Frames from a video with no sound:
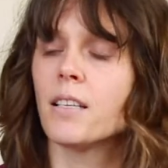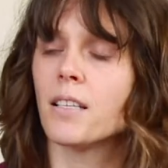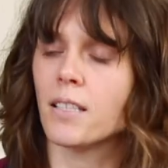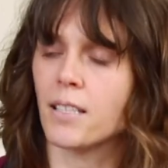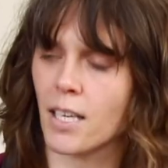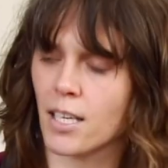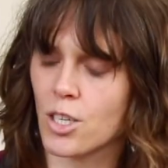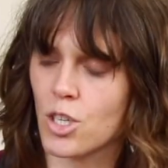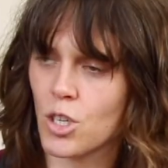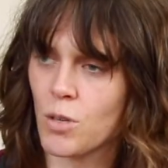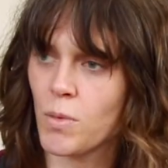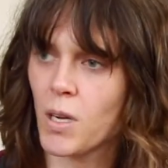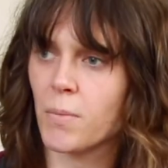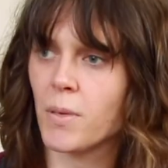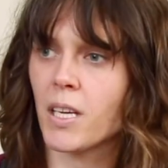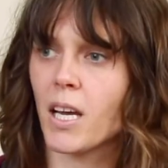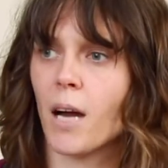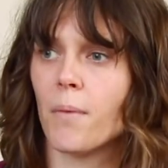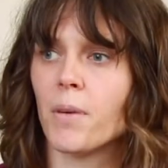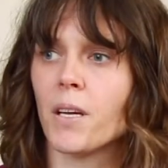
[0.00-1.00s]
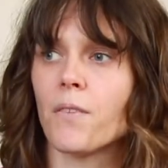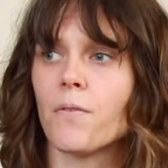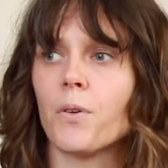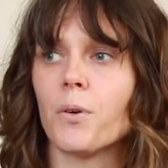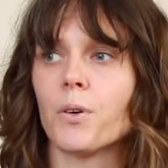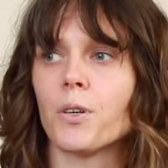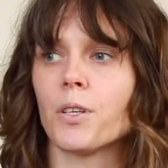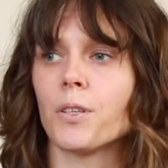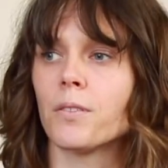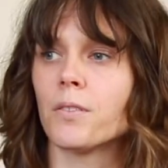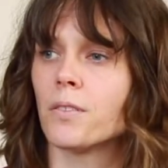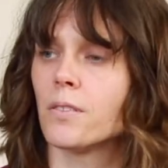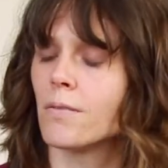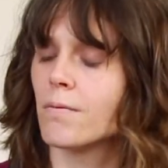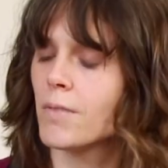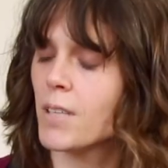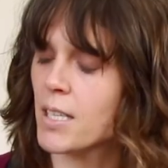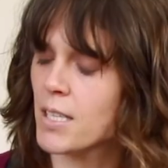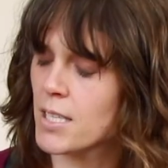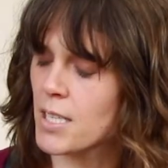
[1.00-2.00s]
Yes, you may be coming for
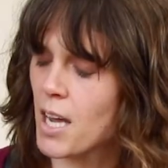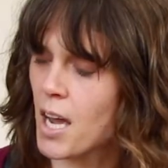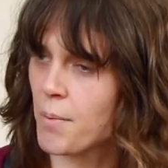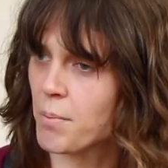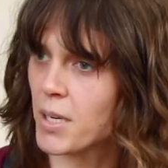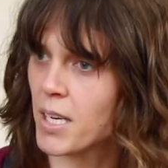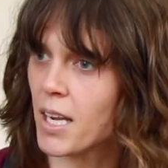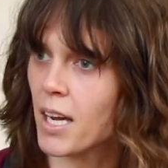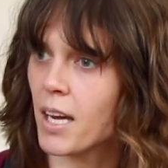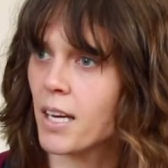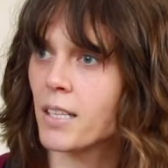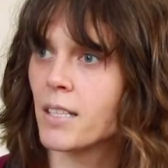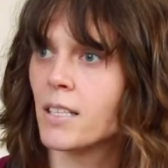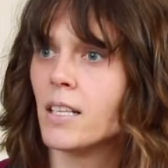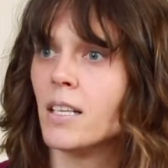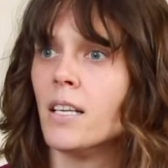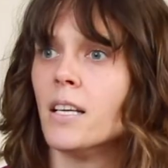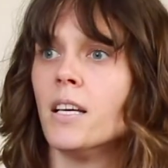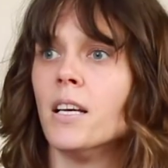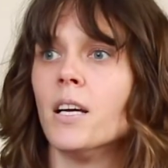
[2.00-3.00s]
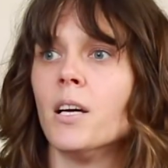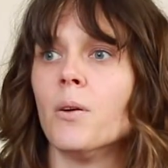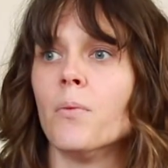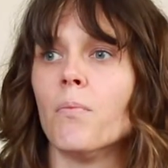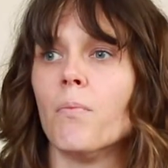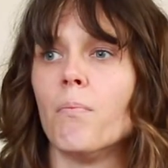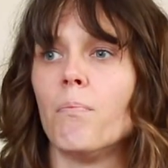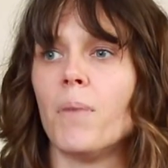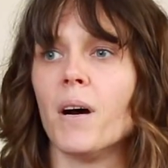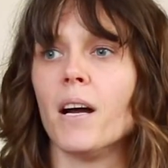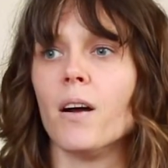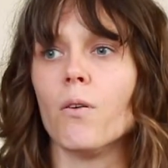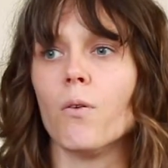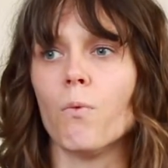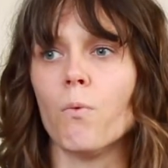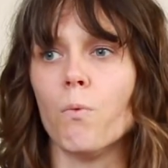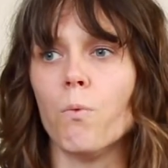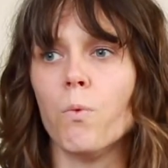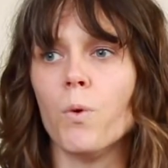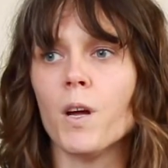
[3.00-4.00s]
insomnia, but
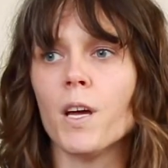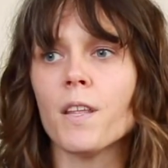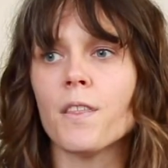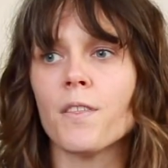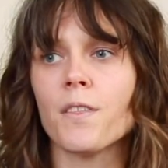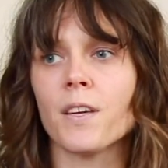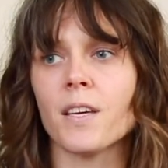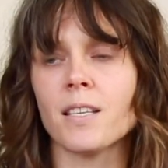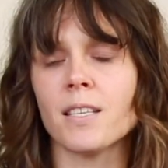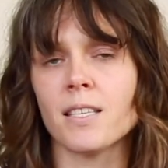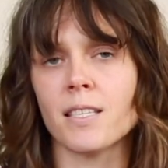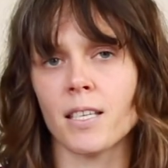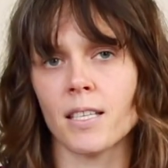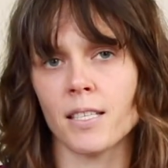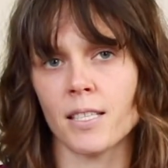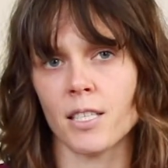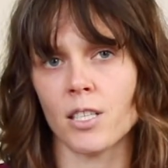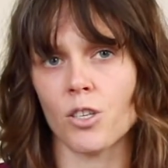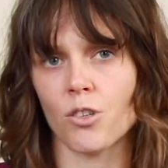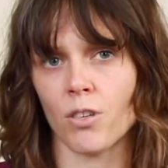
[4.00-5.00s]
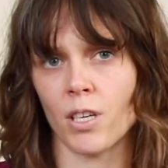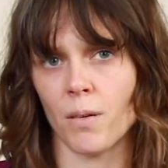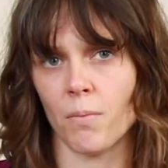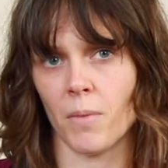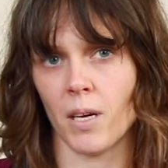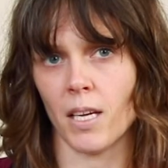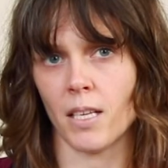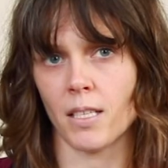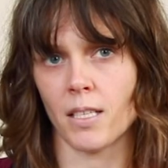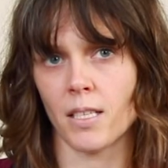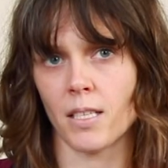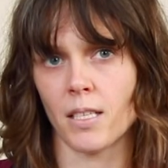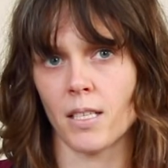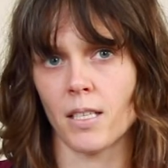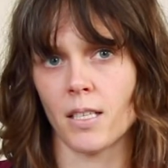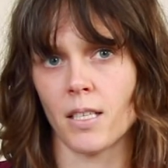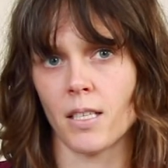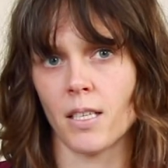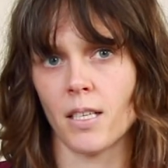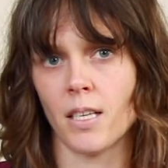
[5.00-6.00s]
with consistent treatment,
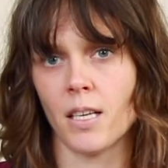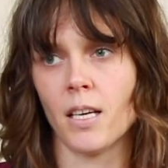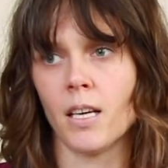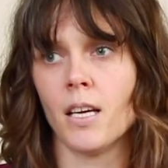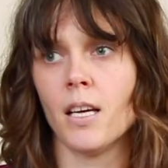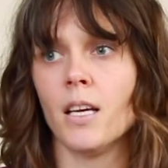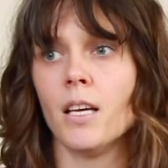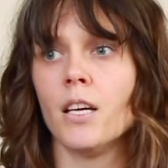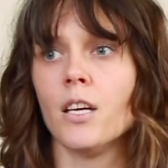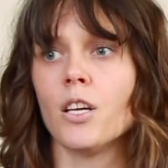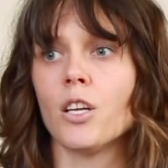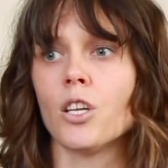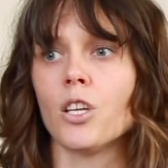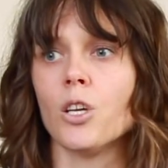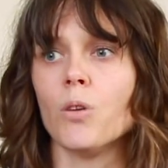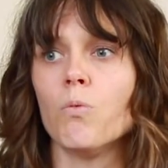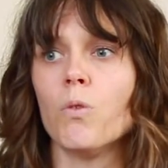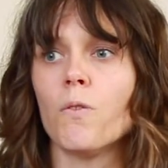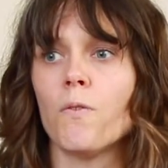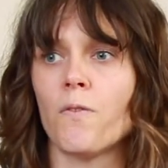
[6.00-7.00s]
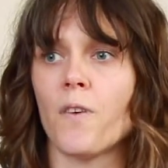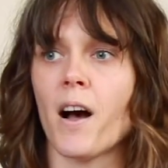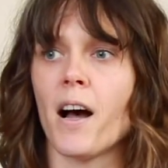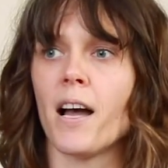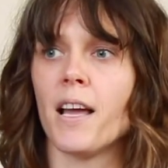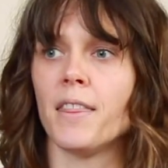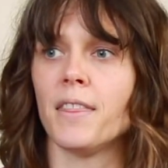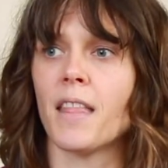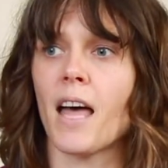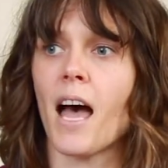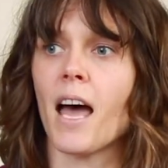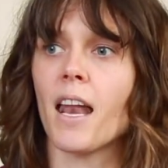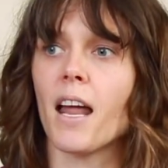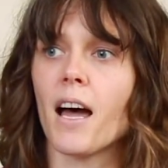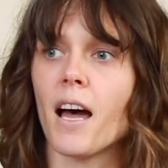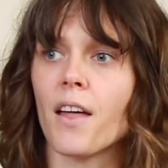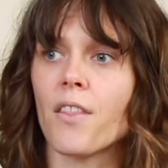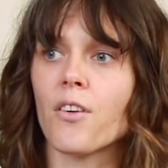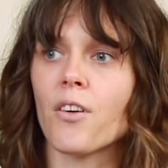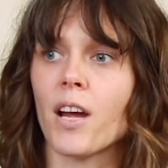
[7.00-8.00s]
you will find that
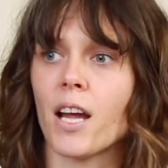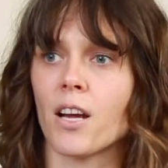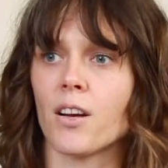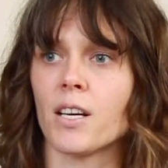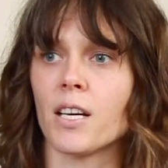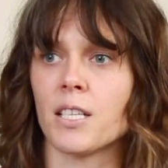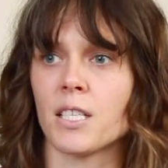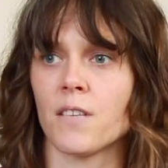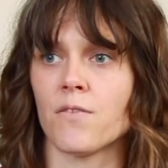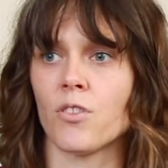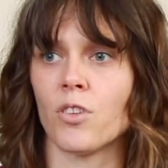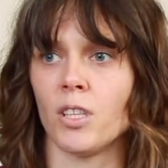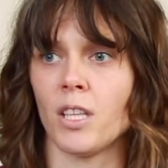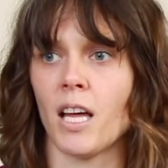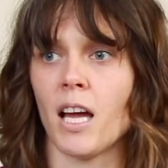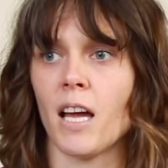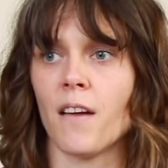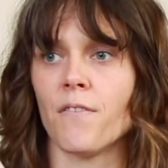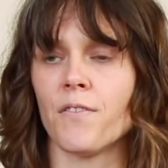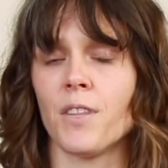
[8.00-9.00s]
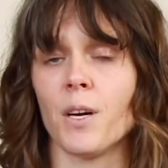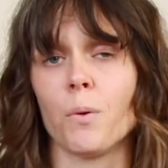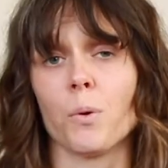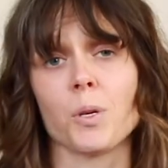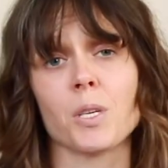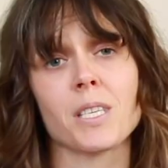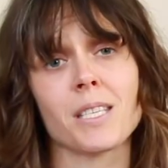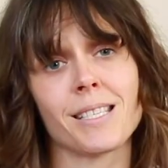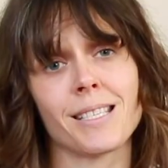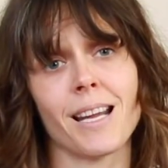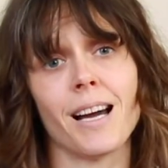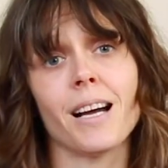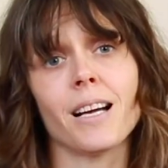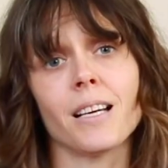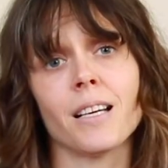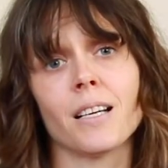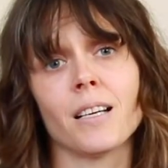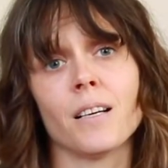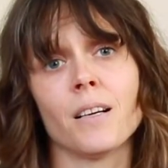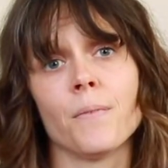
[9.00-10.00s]
other areas of your life that were stuck